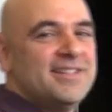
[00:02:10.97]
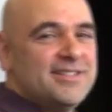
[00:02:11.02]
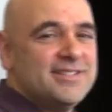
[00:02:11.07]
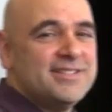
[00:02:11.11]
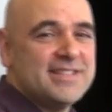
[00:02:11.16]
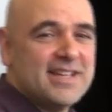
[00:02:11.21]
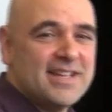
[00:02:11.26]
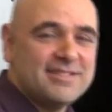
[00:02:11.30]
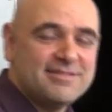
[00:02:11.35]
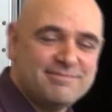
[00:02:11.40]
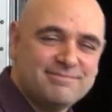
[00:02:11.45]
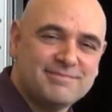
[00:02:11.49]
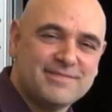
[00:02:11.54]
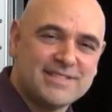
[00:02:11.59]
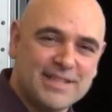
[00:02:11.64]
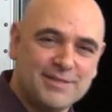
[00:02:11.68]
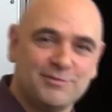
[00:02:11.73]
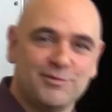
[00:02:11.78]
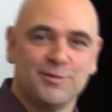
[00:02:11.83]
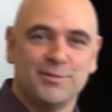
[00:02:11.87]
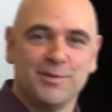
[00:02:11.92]
Does that
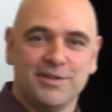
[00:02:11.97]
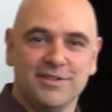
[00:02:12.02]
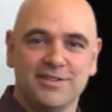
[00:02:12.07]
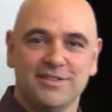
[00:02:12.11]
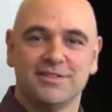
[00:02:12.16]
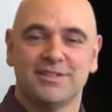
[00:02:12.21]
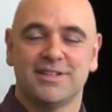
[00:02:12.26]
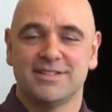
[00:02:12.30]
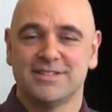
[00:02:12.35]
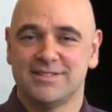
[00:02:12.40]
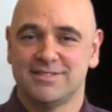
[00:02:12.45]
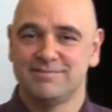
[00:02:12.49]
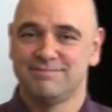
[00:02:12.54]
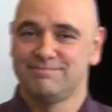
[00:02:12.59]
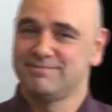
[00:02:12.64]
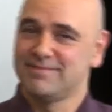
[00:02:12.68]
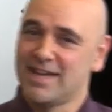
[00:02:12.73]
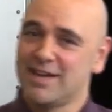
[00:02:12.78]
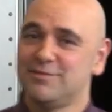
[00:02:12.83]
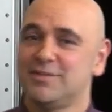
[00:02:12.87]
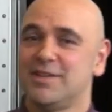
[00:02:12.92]
seem familiar? Because
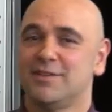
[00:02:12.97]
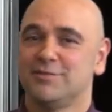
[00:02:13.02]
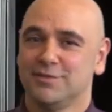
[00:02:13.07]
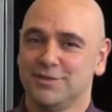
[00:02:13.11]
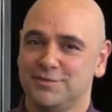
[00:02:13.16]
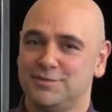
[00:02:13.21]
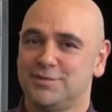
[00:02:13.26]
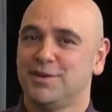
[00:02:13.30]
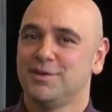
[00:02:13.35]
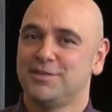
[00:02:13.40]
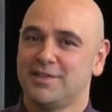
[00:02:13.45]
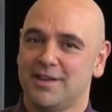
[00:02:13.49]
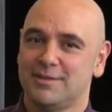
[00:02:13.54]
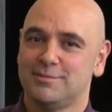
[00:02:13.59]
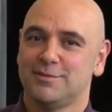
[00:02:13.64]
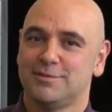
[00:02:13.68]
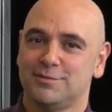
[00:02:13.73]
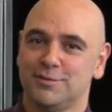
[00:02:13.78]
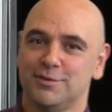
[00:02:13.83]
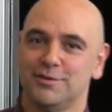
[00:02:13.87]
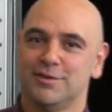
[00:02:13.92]
I've definitely felt that
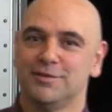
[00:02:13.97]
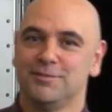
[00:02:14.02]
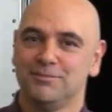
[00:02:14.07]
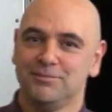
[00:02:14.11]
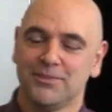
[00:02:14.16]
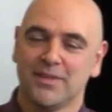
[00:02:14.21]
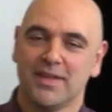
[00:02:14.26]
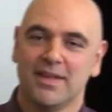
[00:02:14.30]
before.